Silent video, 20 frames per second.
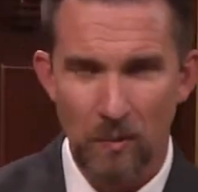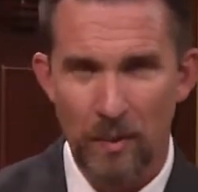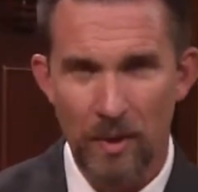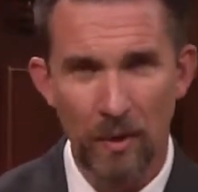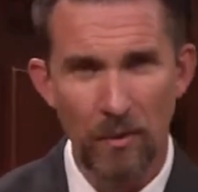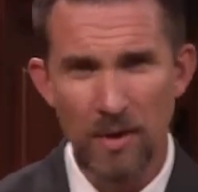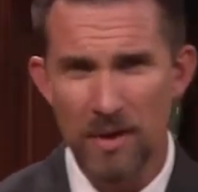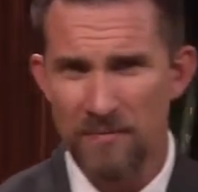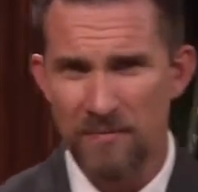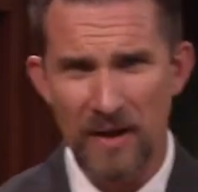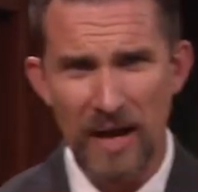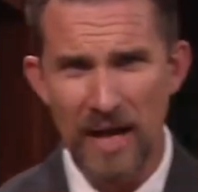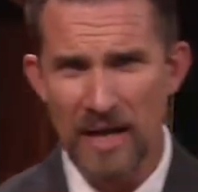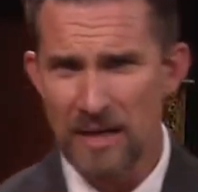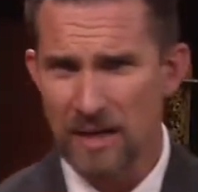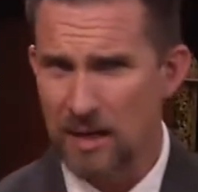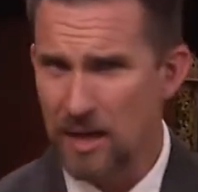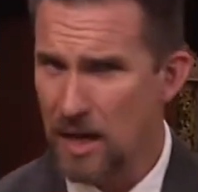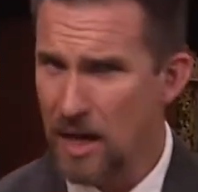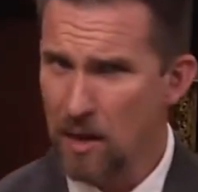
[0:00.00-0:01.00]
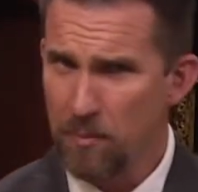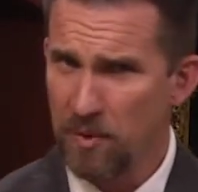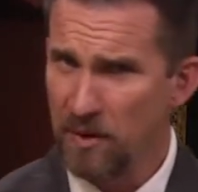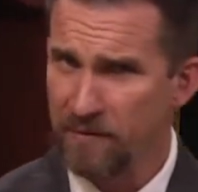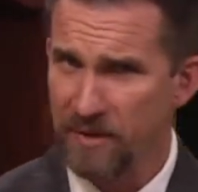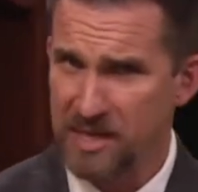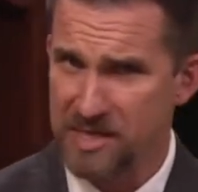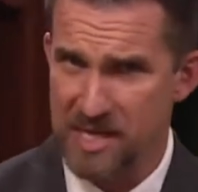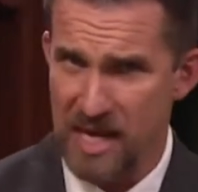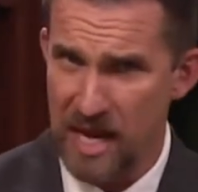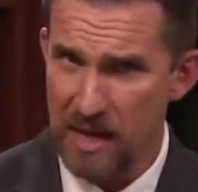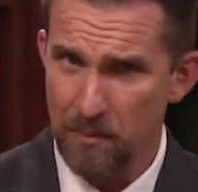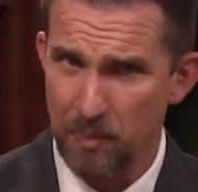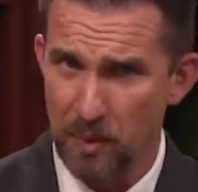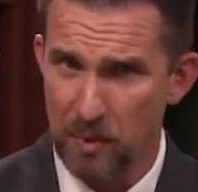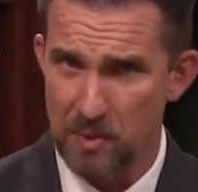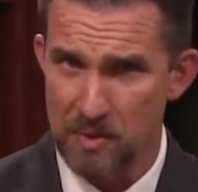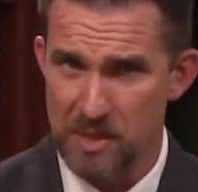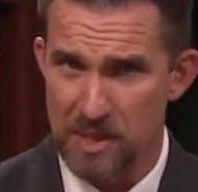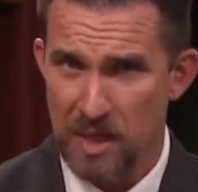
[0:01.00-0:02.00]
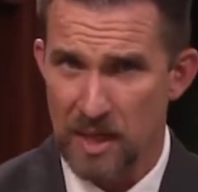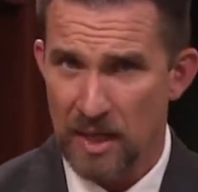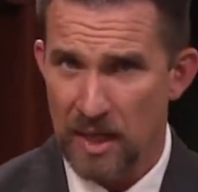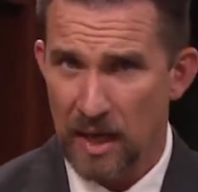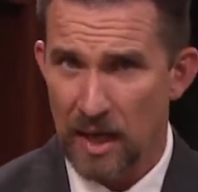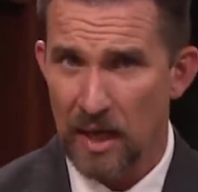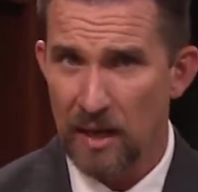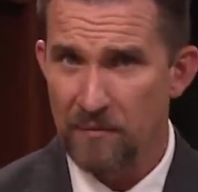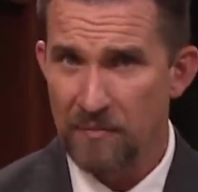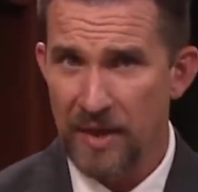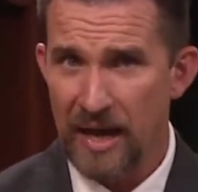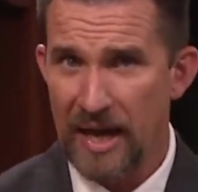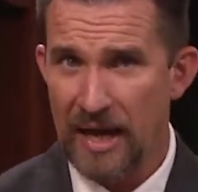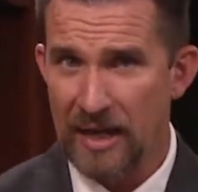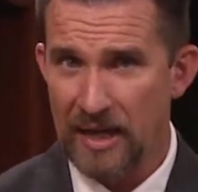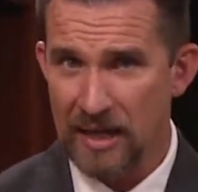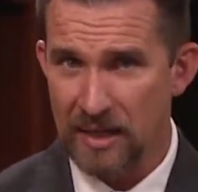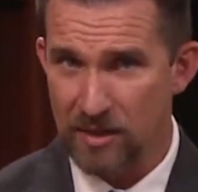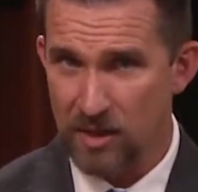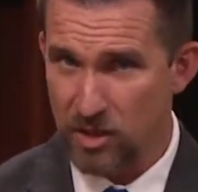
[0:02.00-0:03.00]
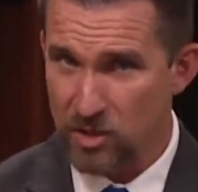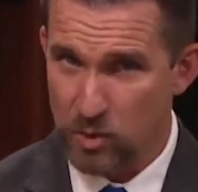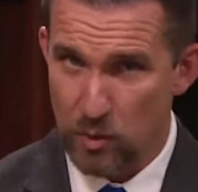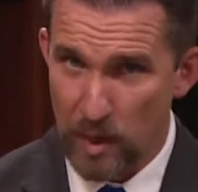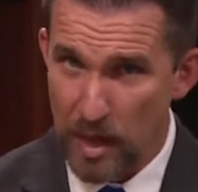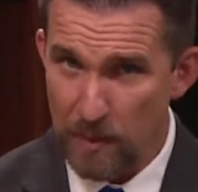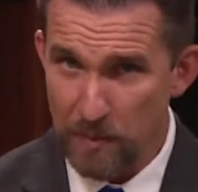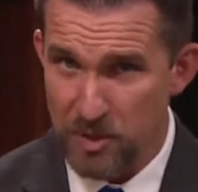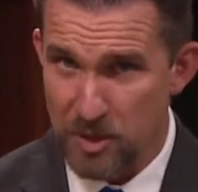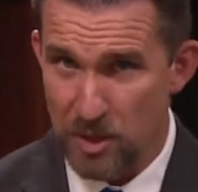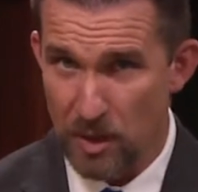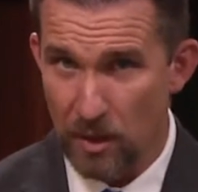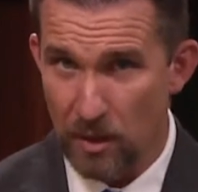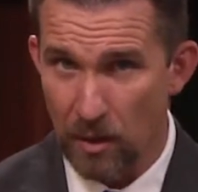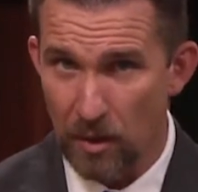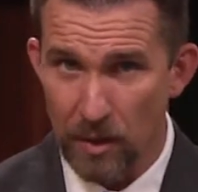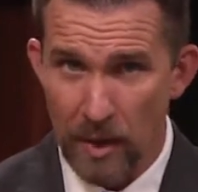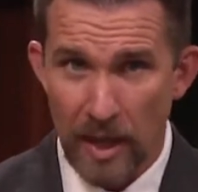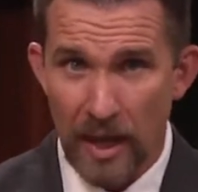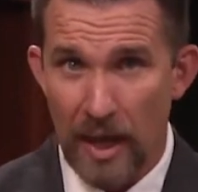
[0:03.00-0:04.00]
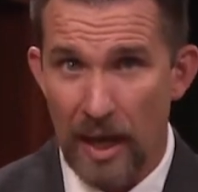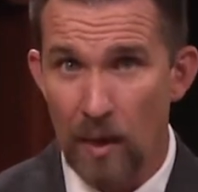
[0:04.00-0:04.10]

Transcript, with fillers: We only find a couple of examples of that in the Scripture,